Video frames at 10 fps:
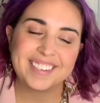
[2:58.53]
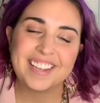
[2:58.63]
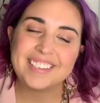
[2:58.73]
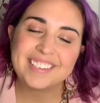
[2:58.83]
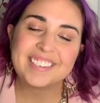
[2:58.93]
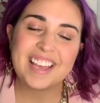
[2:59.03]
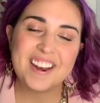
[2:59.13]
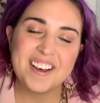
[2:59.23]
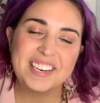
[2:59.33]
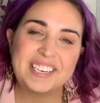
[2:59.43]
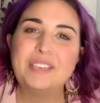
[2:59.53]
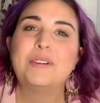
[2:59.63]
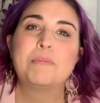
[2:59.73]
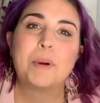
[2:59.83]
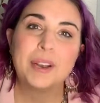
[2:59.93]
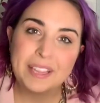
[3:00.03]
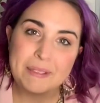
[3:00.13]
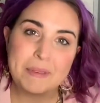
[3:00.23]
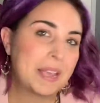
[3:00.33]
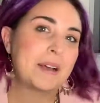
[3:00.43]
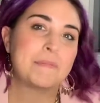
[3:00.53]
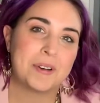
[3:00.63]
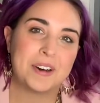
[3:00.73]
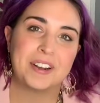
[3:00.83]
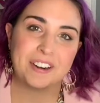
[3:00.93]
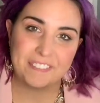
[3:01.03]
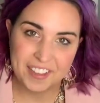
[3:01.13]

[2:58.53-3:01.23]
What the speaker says: let's get on to putting the makeup on our